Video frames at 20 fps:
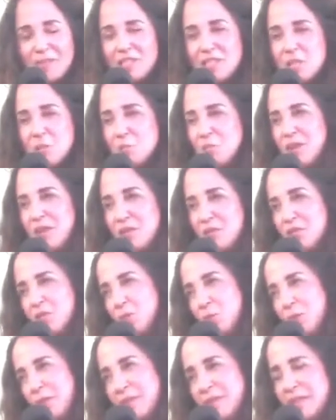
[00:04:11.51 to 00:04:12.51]
but it's
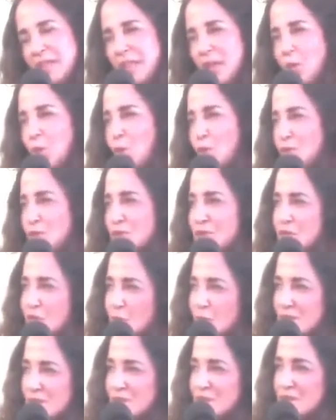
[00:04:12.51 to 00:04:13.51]
sprinkled with little words
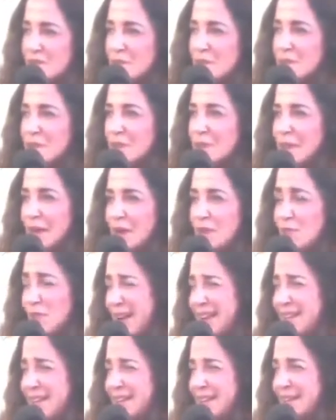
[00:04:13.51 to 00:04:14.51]
of wisdom about
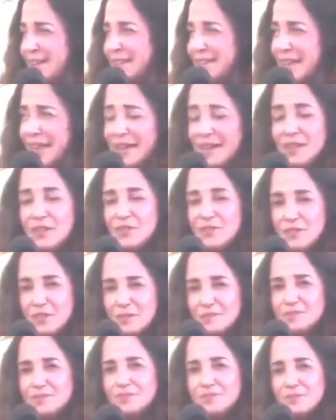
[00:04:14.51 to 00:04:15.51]
writing and life.
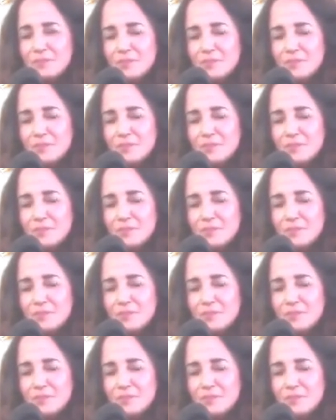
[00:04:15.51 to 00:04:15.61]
